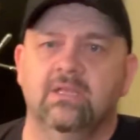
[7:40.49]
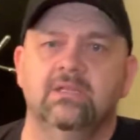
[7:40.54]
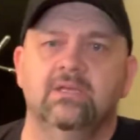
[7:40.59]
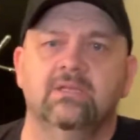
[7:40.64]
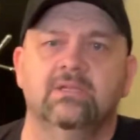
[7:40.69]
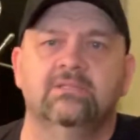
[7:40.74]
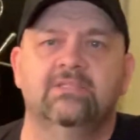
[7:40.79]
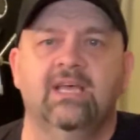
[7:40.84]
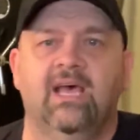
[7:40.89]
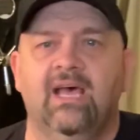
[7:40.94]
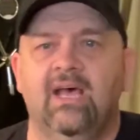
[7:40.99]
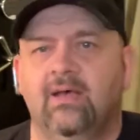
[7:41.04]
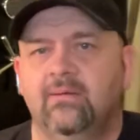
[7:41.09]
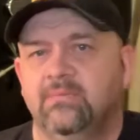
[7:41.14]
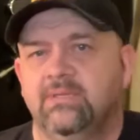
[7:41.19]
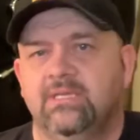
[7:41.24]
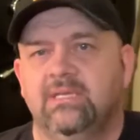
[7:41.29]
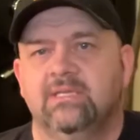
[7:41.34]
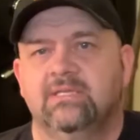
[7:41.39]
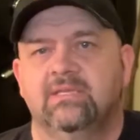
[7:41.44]
time
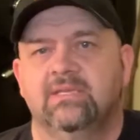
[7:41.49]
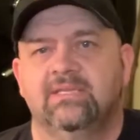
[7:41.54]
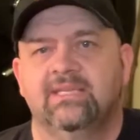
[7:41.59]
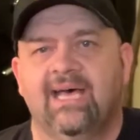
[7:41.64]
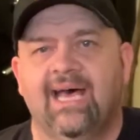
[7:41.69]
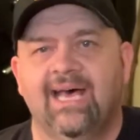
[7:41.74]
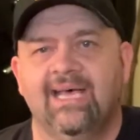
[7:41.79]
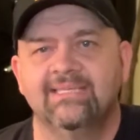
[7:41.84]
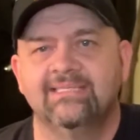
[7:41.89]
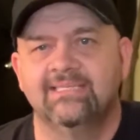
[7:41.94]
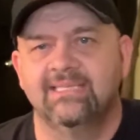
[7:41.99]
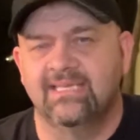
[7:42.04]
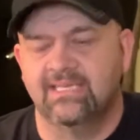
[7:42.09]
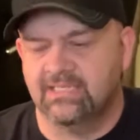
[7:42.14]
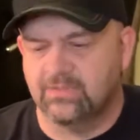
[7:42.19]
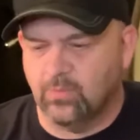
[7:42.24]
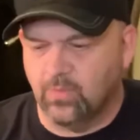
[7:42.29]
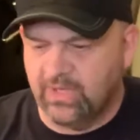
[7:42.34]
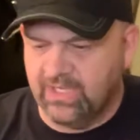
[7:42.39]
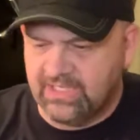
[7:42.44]
to get the die set
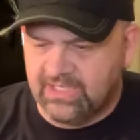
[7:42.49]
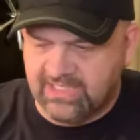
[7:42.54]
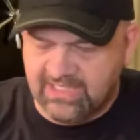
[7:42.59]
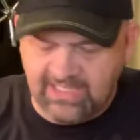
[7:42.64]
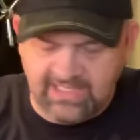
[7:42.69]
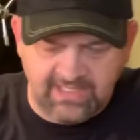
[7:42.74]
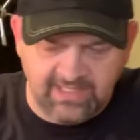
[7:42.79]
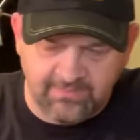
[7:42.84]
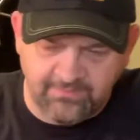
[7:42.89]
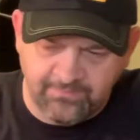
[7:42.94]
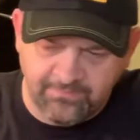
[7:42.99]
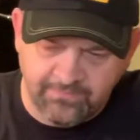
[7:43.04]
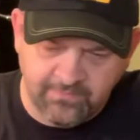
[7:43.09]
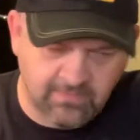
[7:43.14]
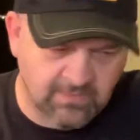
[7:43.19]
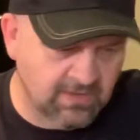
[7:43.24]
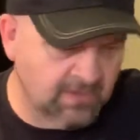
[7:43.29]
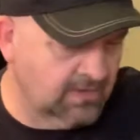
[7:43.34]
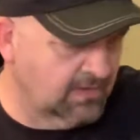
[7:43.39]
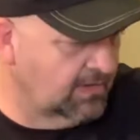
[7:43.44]
the way you need it,
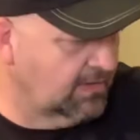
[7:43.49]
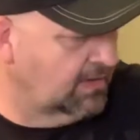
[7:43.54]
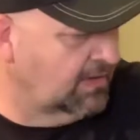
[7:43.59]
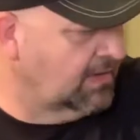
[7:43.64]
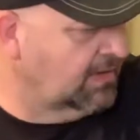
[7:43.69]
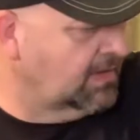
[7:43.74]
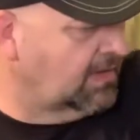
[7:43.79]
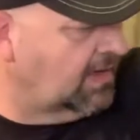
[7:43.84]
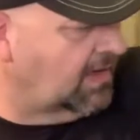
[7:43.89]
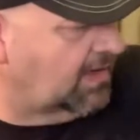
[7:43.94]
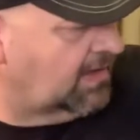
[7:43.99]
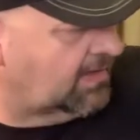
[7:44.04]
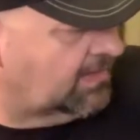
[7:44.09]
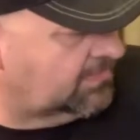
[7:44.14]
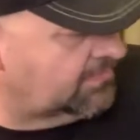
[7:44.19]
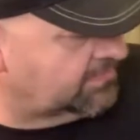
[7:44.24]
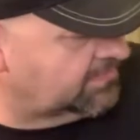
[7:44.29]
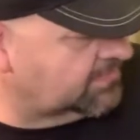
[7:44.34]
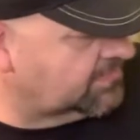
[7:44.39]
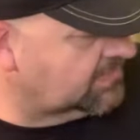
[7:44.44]

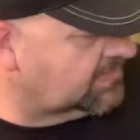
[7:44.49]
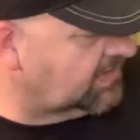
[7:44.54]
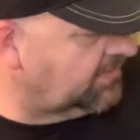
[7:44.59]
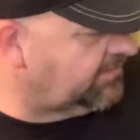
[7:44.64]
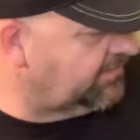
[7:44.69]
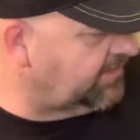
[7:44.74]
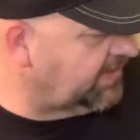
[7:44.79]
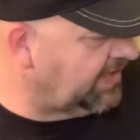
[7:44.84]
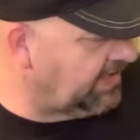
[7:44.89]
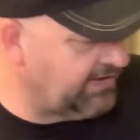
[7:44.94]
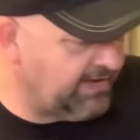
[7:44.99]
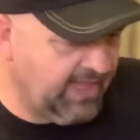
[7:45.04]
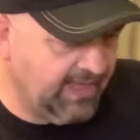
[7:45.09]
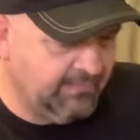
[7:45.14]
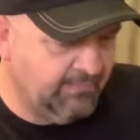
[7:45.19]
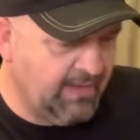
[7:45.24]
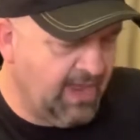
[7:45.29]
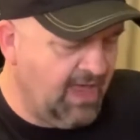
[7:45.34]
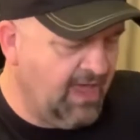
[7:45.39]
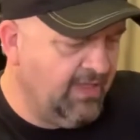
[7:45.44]
to flare that
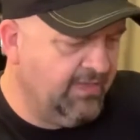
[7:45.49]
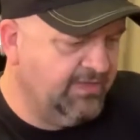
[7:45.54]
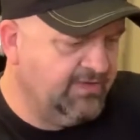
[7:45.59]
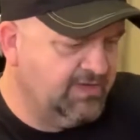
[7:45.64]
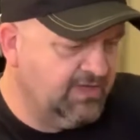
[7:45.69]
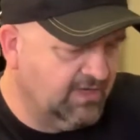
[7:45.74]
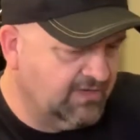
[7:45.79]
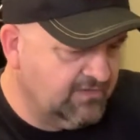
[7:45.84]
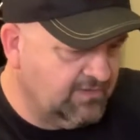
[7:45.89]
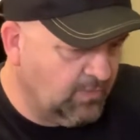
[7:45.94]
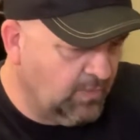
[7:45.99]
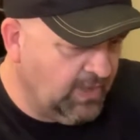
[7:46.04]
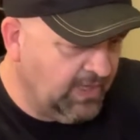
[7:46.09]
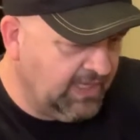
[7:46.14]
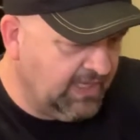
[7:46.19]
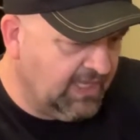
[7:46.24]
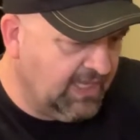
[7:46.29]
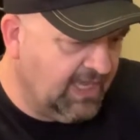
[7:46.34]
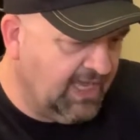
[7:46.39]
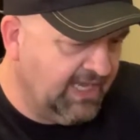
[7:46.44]
mouth just the way
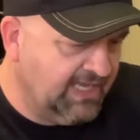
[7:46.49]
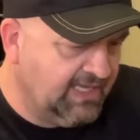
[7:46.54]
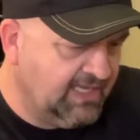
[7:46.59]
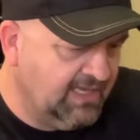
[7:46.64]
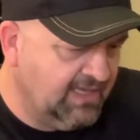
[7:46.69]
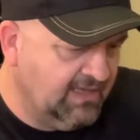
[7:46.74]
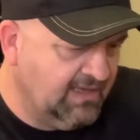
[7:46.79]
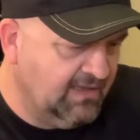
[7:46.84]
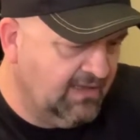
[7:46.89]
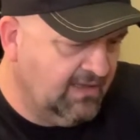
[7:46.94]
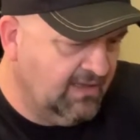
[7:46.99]
you like it.